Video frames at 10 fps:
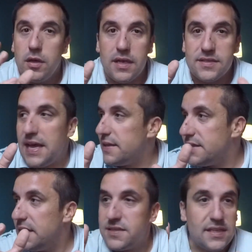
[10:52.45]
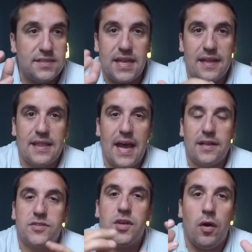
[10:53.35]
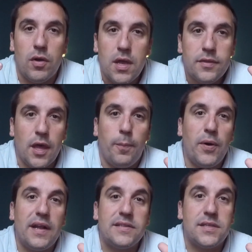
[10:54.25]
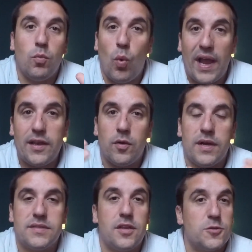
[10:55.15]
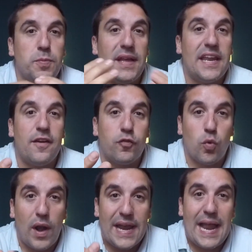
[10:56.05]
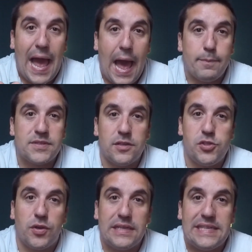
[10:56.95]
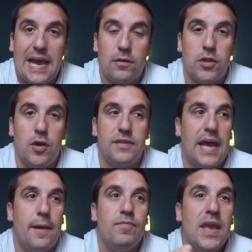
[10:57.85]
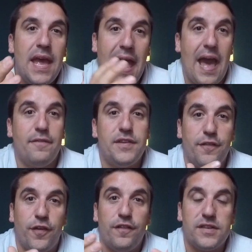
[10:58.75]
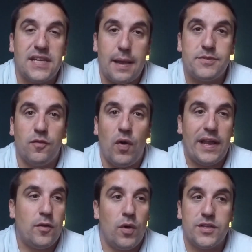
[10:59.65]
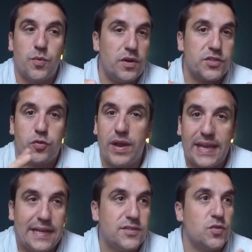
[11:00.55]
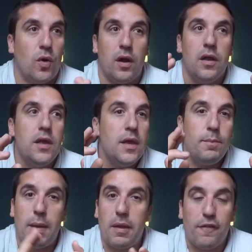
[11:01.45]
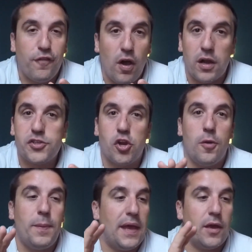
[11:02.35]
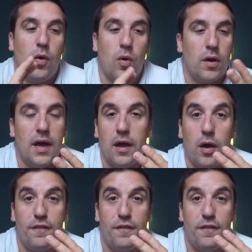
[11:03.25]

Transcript: Is that this? Is that that? So they'll put on some white noise. There's plenty of great apps that you can download that have different types of white noise, where it's crickets or maybe a frog chirping or a